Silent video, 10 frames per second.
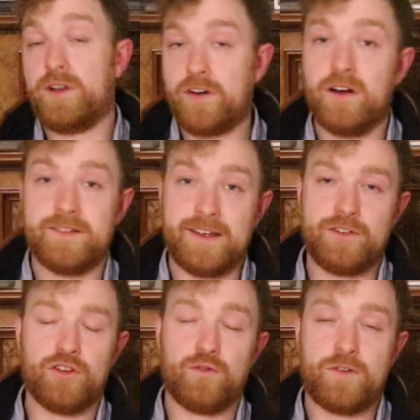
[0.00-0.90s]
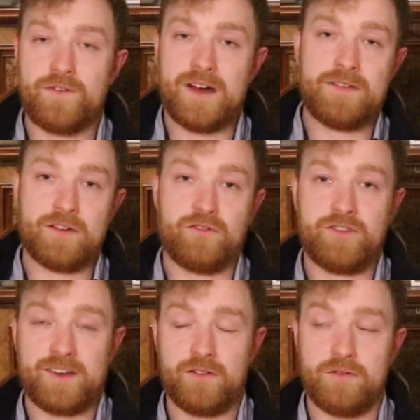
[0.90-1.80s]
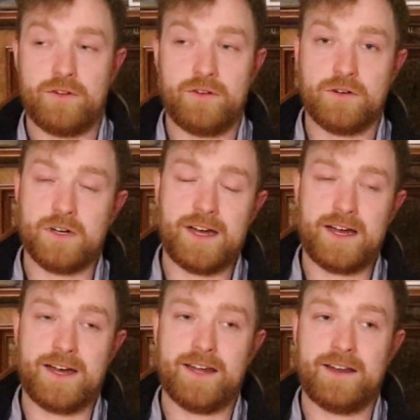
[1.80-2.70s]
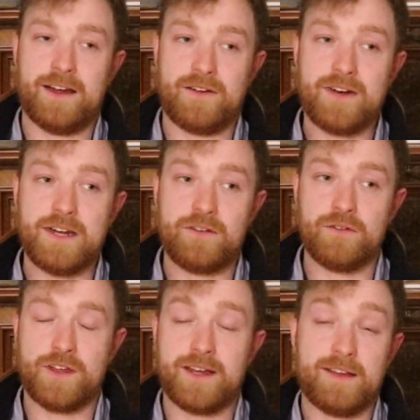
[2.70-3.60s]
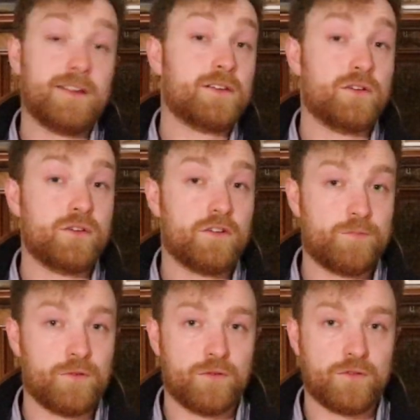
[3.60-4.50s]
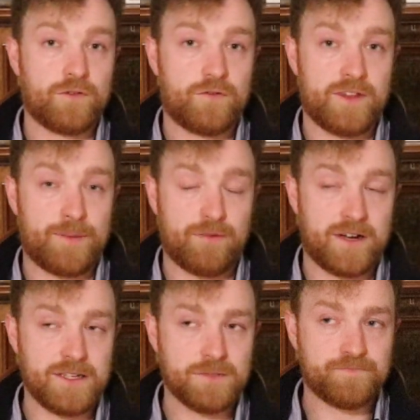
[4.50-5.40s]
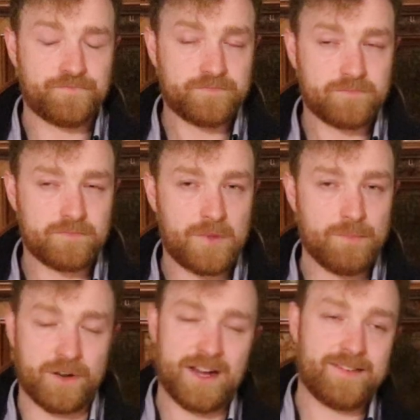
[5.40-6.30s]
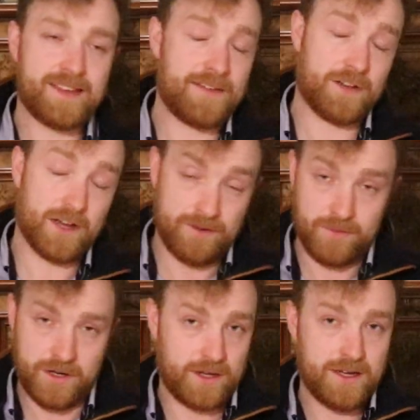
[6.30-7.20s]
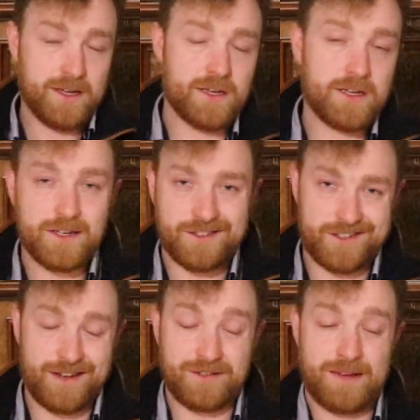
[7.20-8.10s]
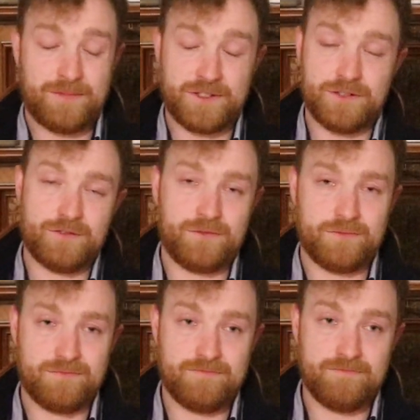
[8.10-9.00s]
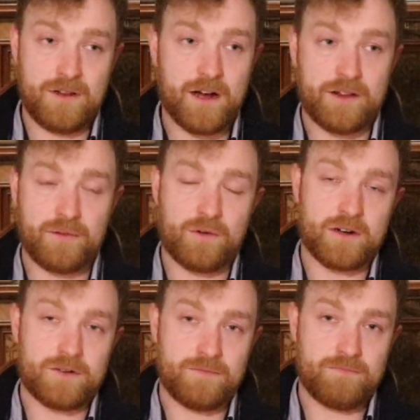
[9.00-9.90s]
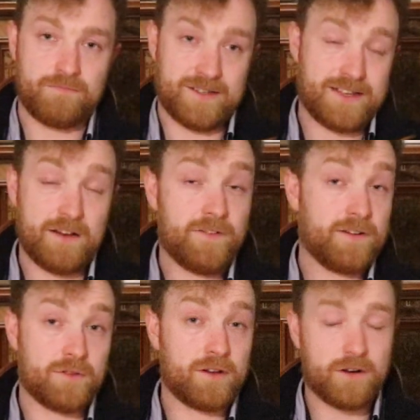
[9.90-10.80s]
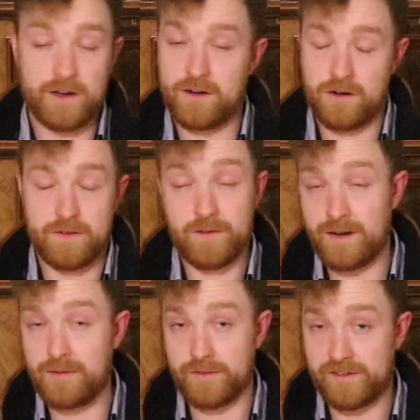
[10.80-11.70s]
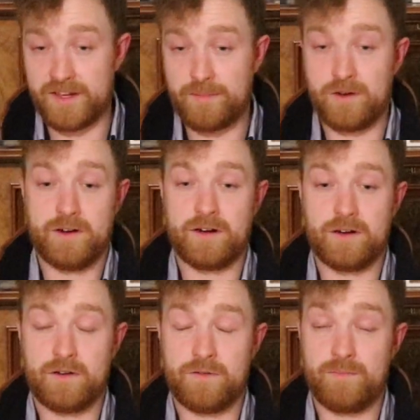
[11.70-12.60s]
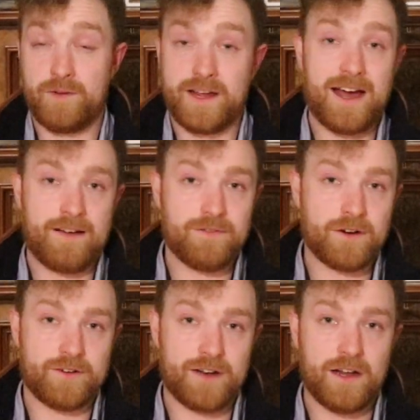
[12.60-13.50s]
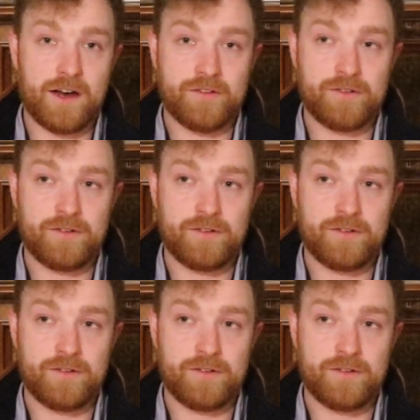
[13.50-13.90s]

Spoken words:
it's all said and done for €5,600, and I really do think it is a good enough boat for that price. But I saved a lot of money, because I was able to do a lot of the work myself, and it was a learning curve. It really was a steep learning curve, but I have learned a lot